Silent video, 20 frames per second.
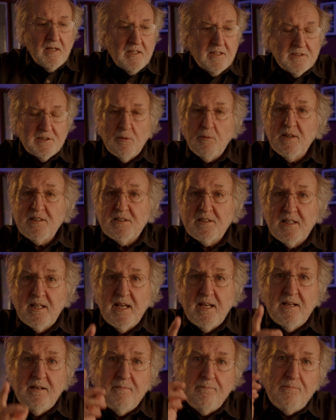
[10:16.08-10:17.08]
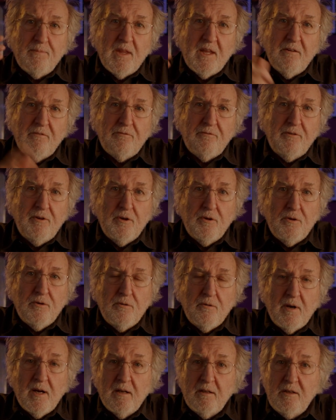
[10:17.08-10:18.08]
So once again, if
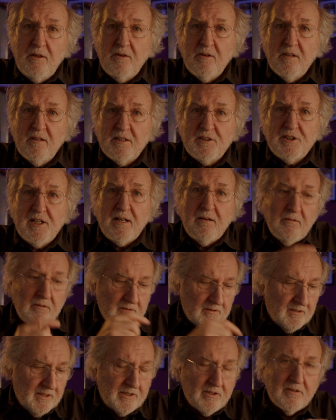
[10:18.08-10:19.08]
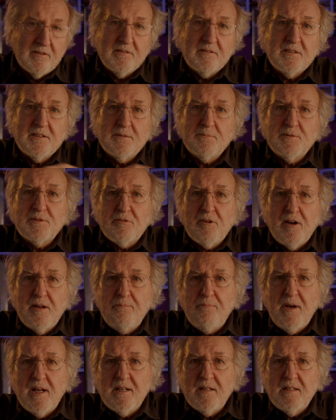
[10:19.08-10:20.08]
you are new to the channel, click on the
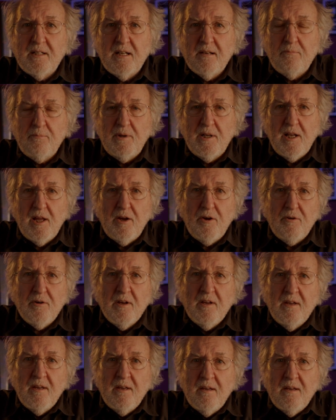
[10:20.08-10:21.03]
subscribe button down below.